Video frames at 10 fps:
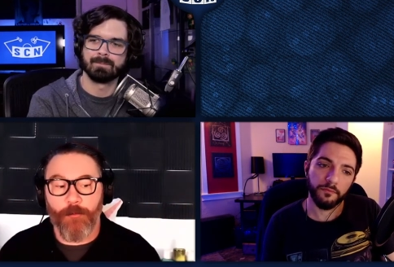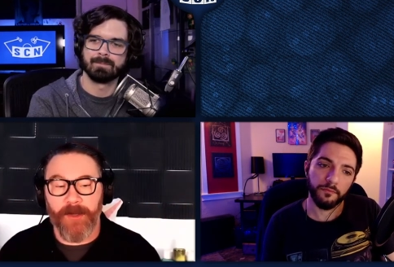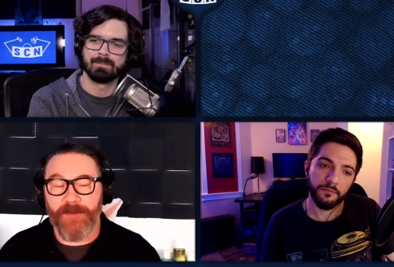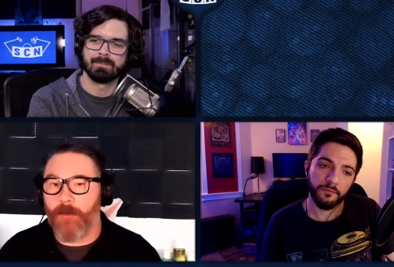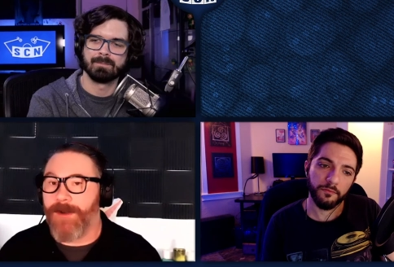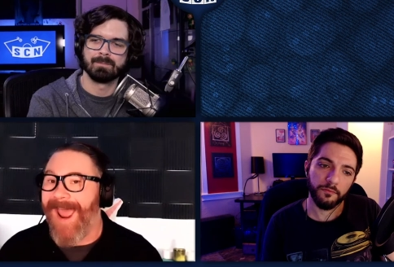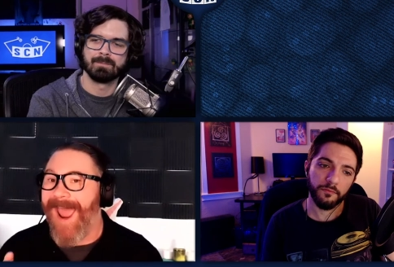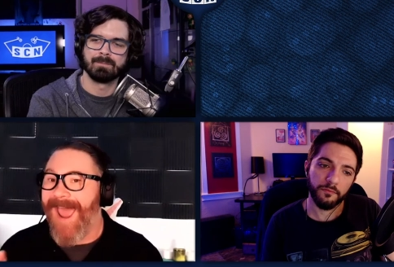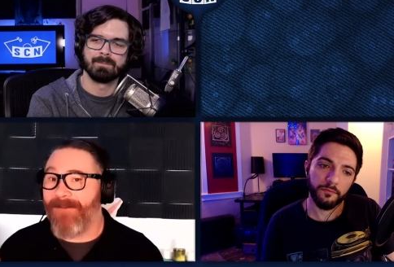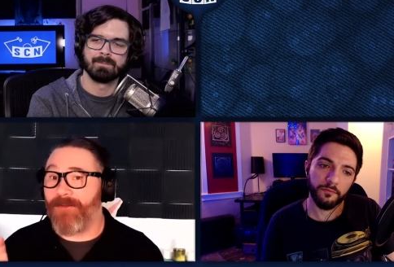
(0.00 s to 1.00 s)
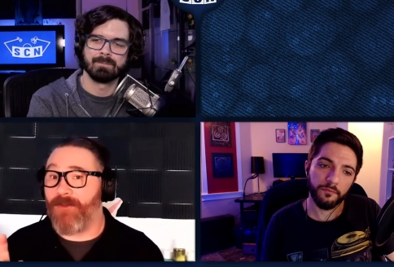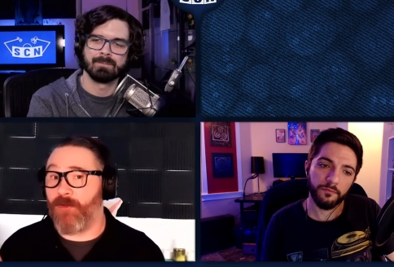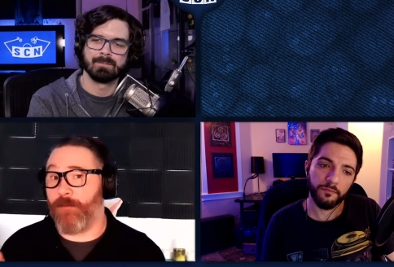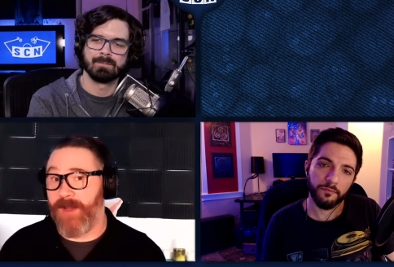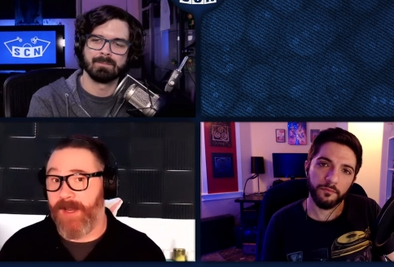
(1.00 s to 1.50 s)
Speaker 1: but don't have
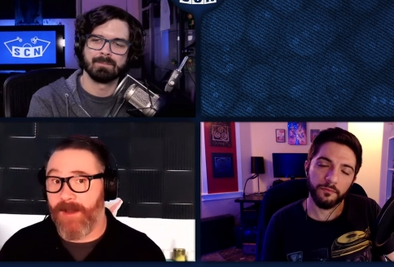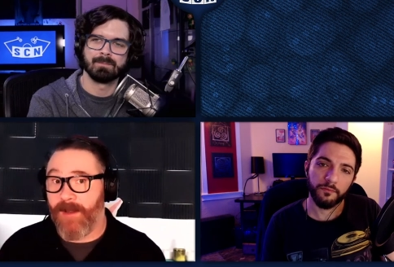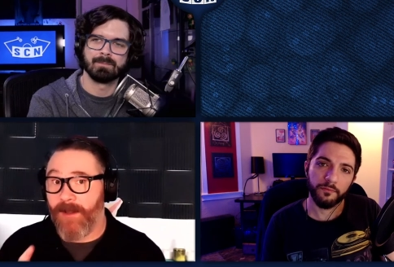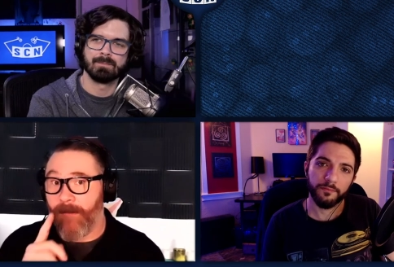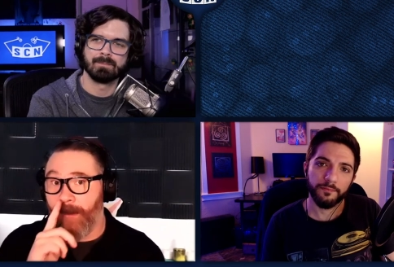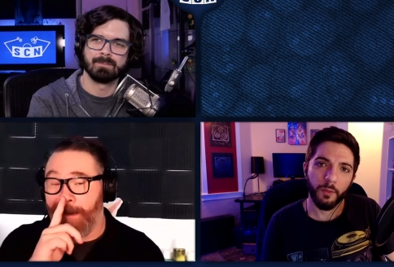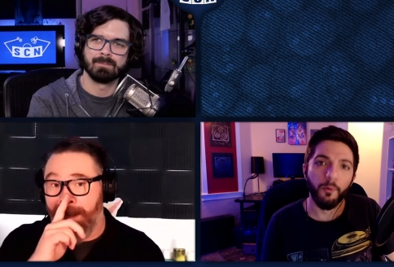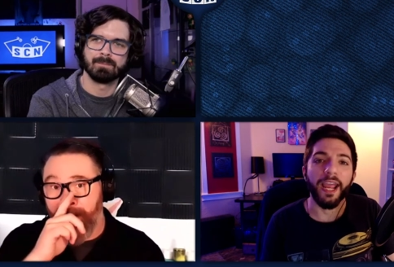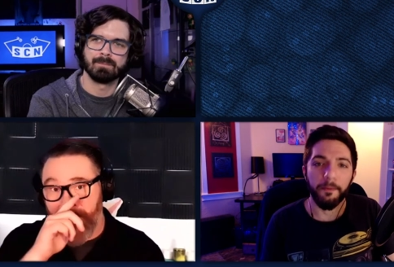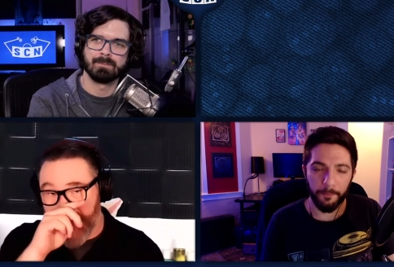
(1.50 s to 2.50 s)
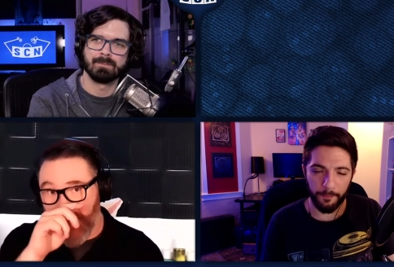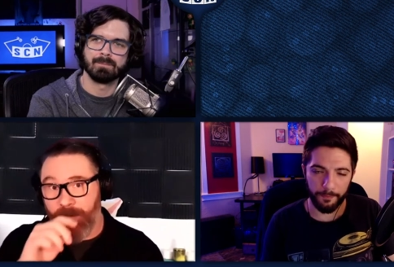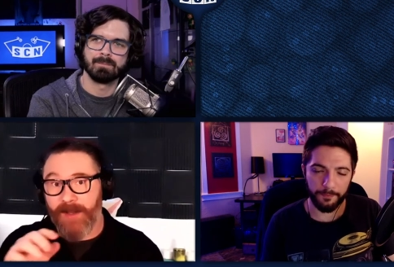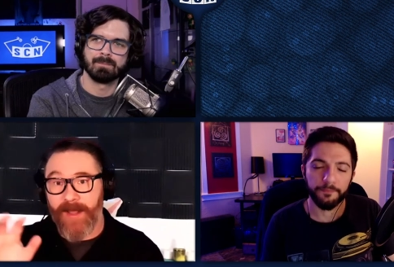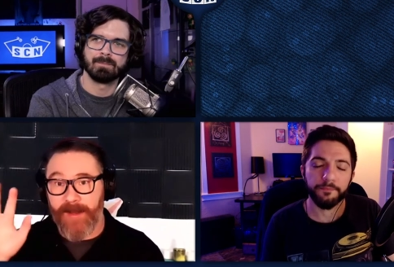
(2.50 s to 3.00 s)
to be right right this would
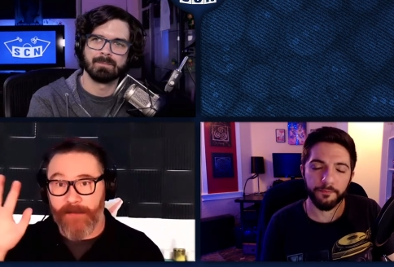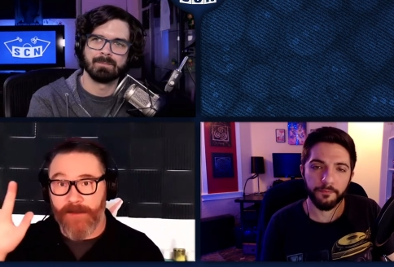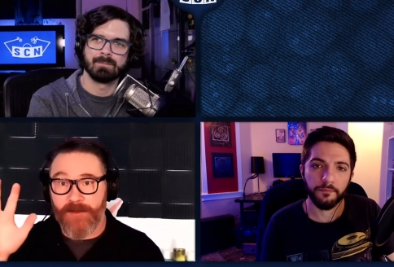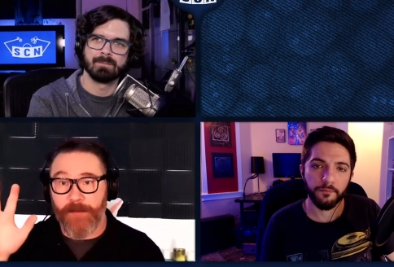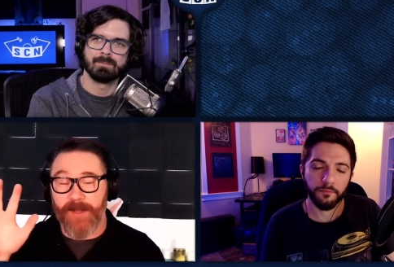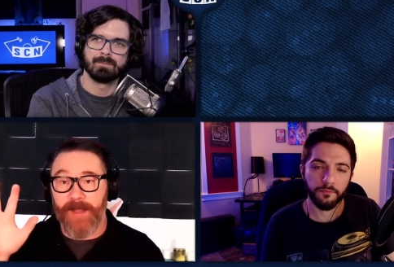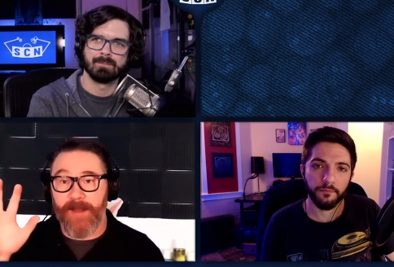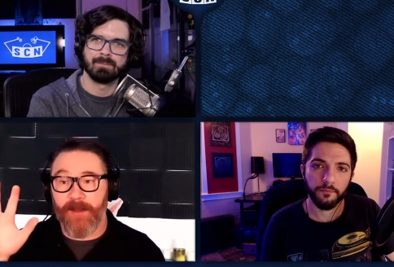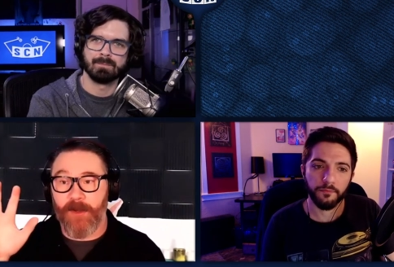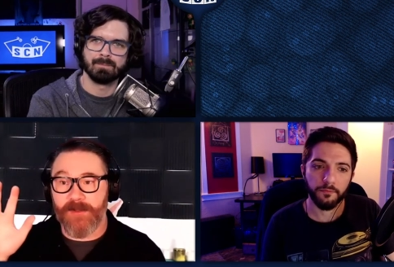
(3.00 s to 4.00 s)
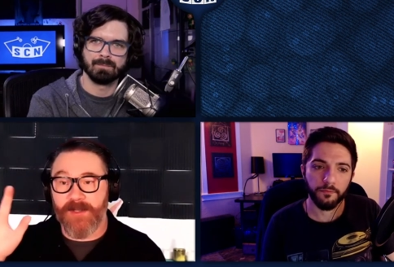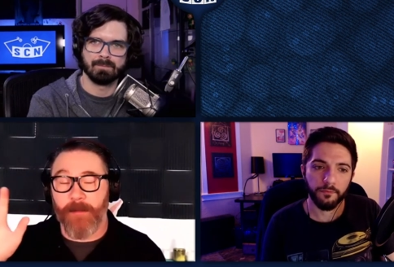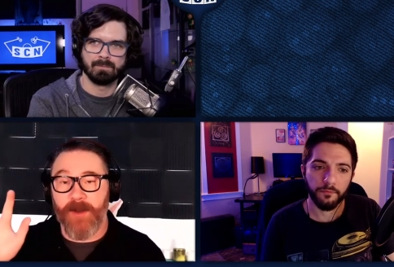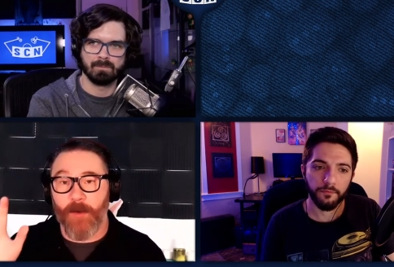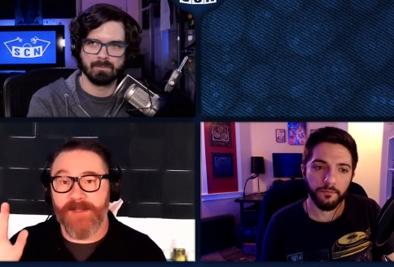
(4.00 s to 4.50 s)
be like this would be like you know
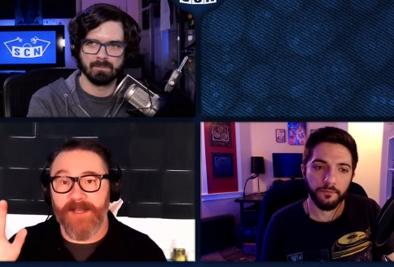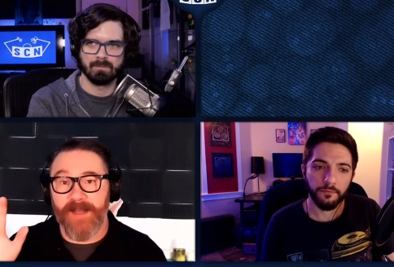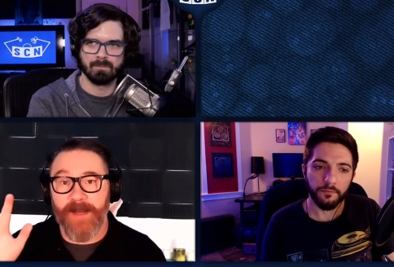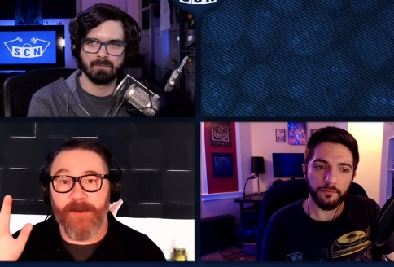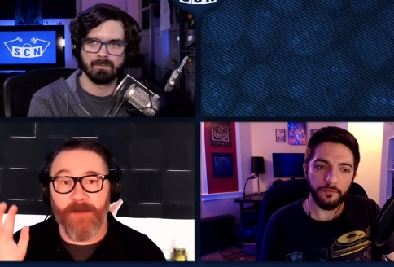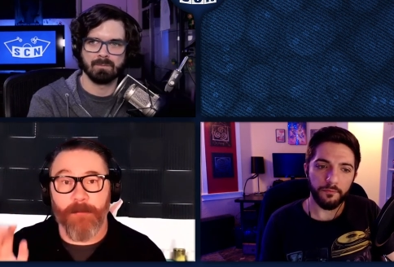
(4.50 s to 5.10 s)
somebody wants to get into